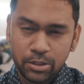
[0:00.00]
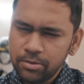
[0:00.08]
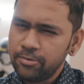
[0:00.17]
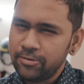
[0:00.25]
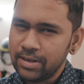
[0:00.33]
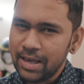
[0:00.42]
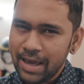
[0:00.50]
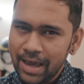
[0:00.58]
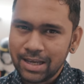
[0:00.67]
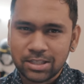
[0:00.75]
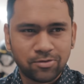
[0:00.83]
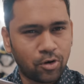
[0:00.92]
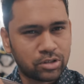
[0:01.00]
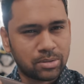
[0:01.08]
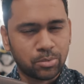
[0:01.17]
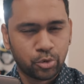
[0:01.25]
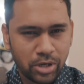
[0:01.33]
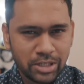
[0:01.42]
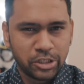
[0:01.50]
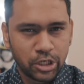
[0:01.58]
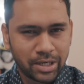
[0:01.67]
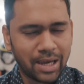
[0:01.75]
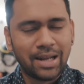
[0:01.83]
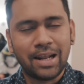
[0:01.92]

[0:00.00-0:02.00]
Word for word: 350X for some grilled chicken,